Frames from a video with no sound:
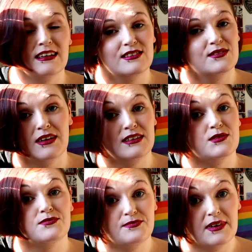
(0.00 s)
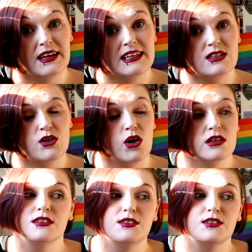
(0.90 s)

and it's, it's, it's not.